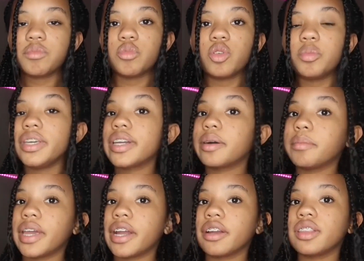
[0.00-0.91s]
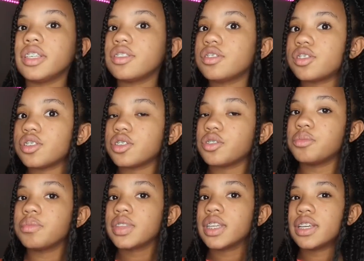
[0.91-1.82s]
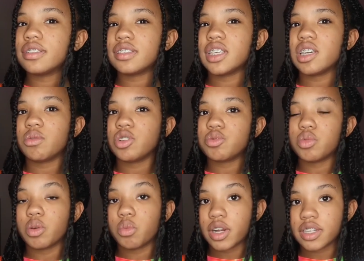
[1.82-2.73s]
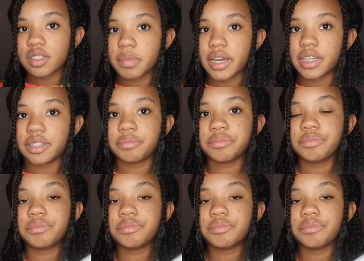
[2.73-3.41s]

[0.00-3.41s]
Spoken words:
We'll be comparing these two and seeing which one works better.